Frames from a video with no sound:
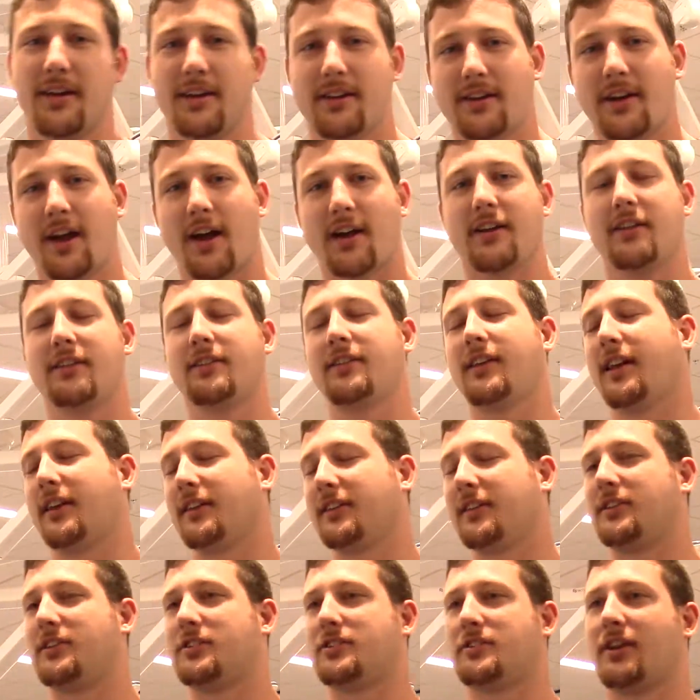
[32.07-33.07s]
Not
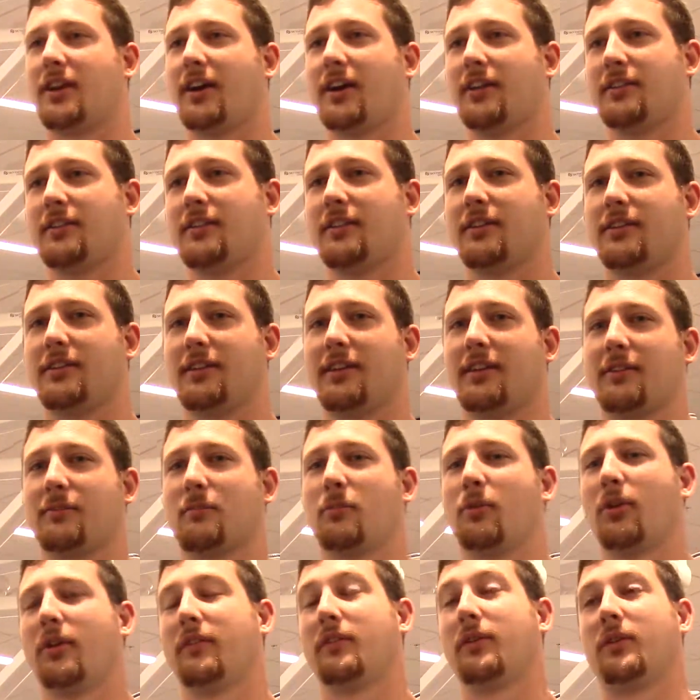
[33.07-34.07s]
exactly stress. It's
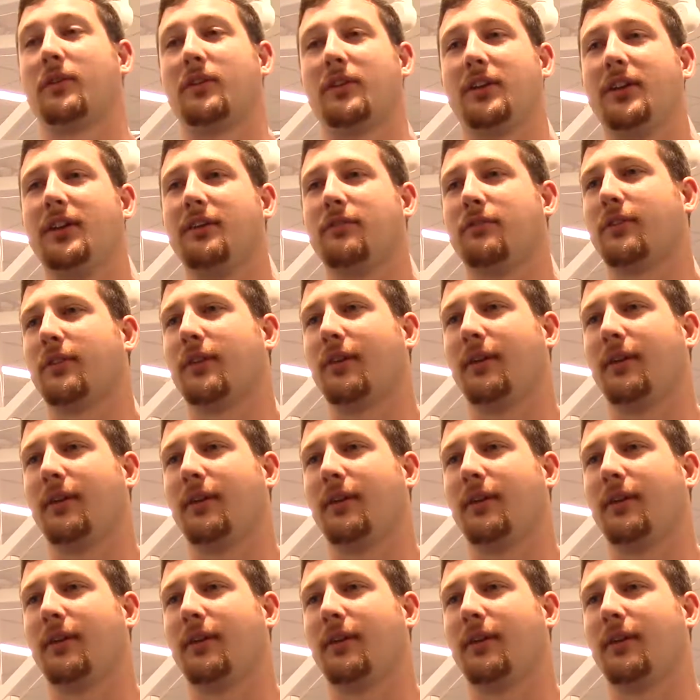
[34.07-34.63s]
more of a relief,